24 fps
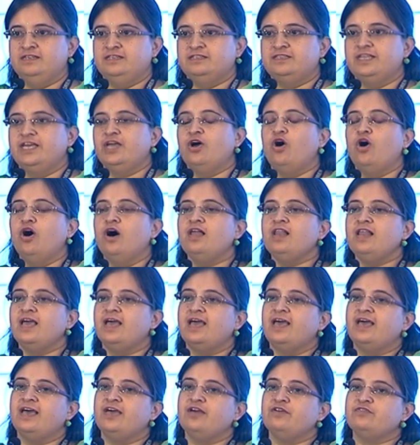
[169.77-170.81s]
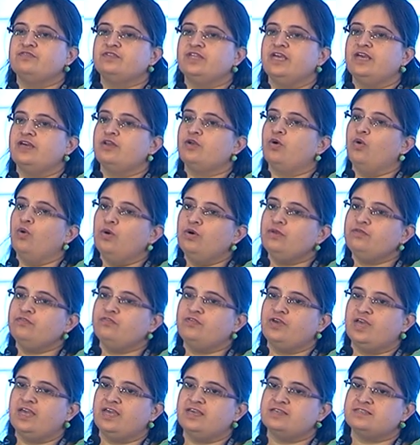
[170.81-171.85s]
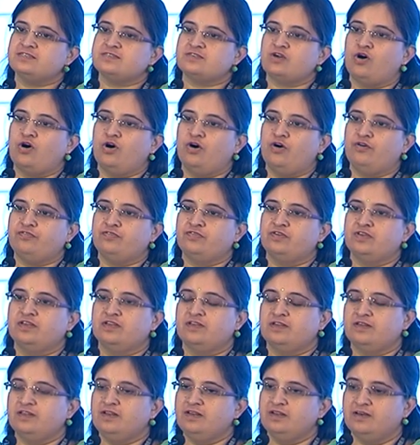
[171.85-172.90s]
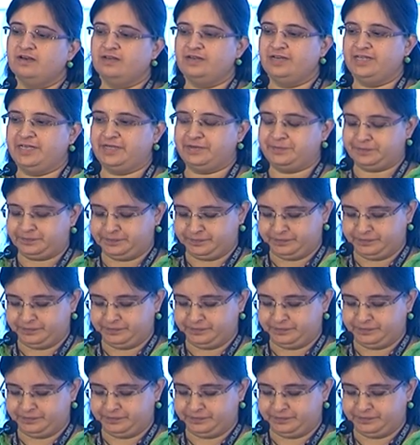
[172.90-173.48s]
They all have their own ways of learning.